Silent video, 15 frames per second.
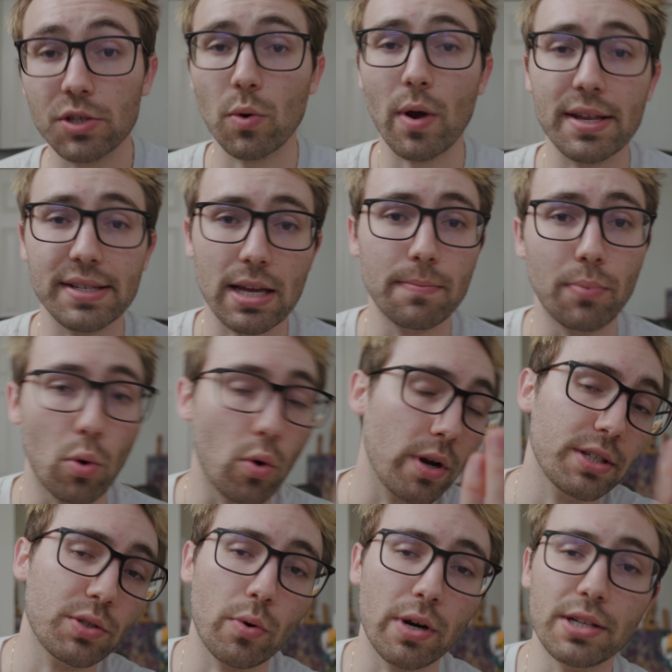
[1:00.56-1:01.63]
So as a
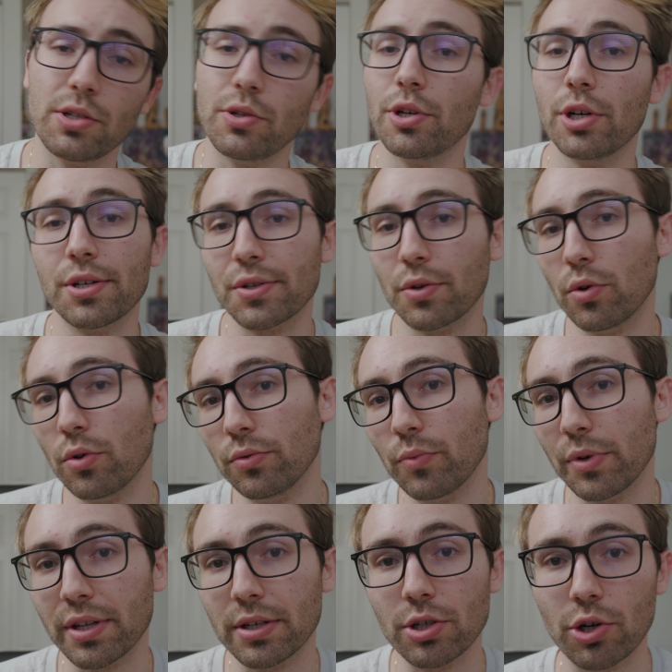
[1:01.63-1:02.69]
boy, 22 years old,
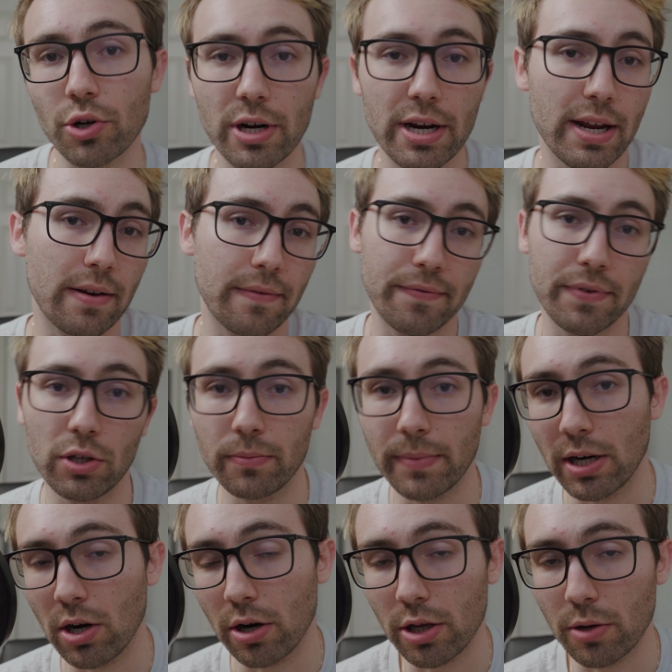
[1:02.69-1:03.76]
with a degree in film
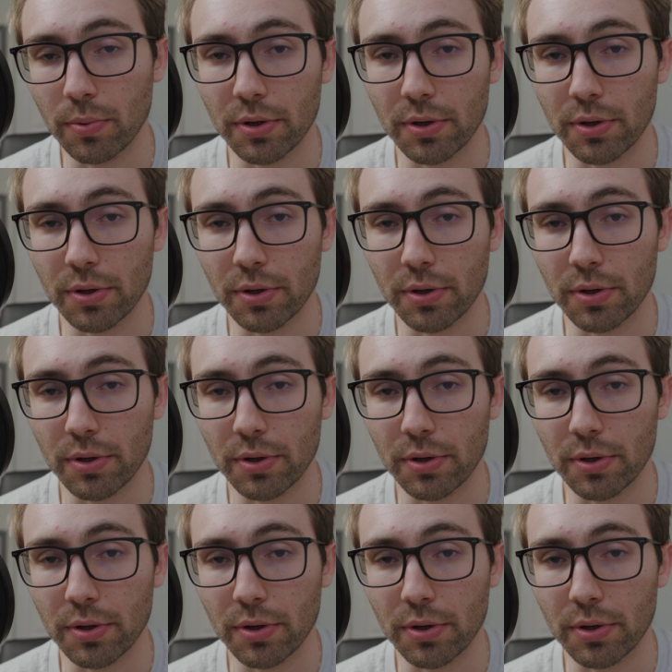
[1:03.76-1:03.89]
and audio